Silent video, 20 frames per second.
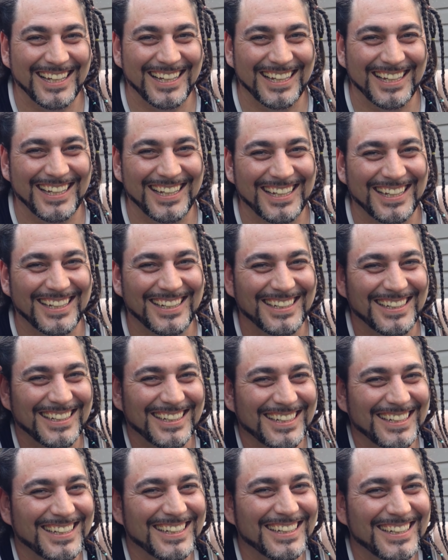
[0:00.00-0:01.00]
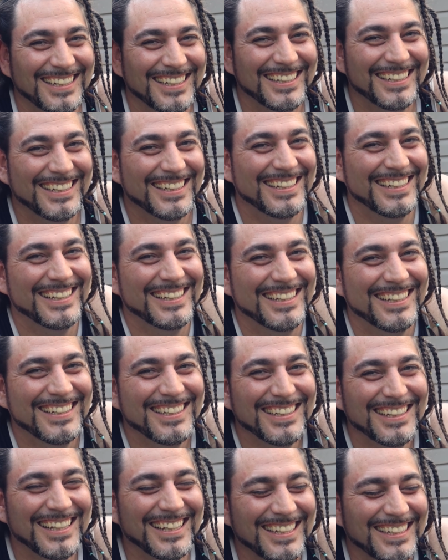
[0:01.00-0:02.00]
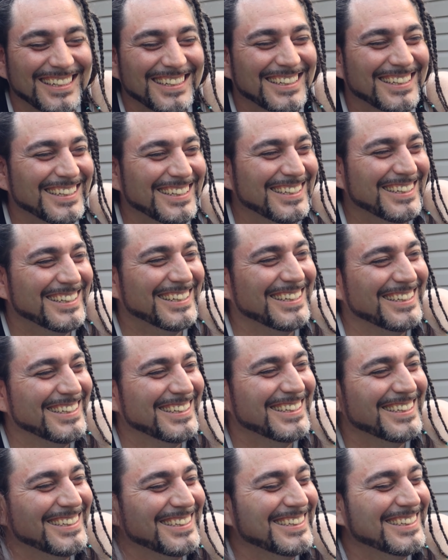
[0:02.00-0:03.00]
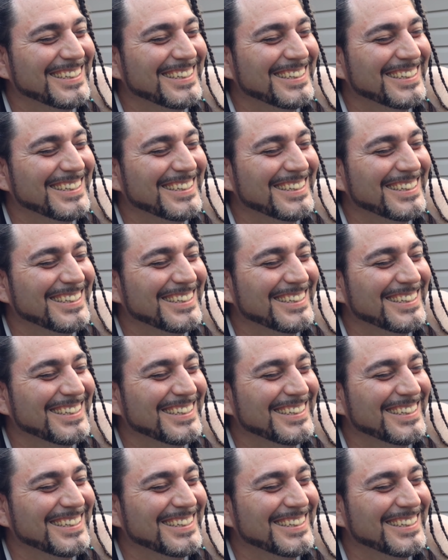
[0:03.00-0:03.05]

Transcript: No one is speaking in this clip.